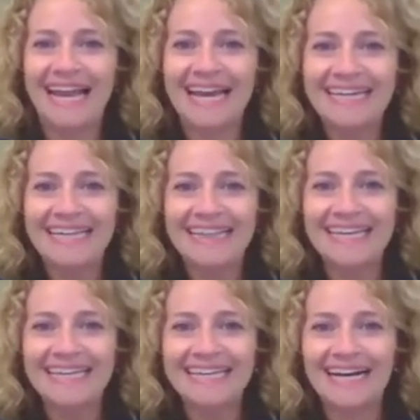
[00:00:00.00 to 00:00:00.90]

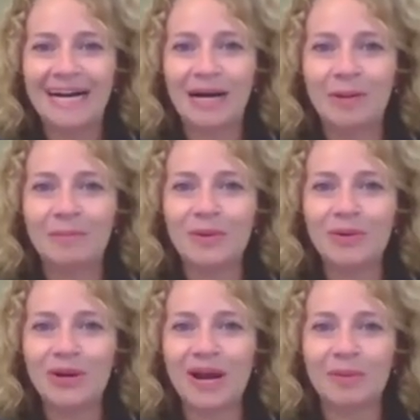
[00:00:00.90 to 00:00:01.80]
anything
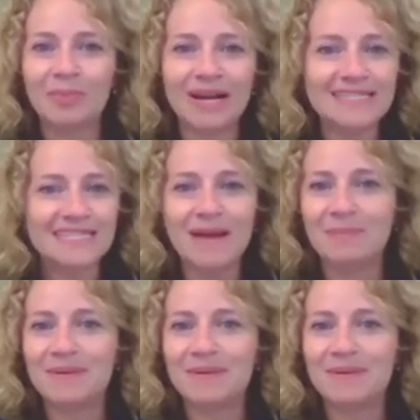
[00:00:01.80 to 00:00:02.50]
who know how to process map.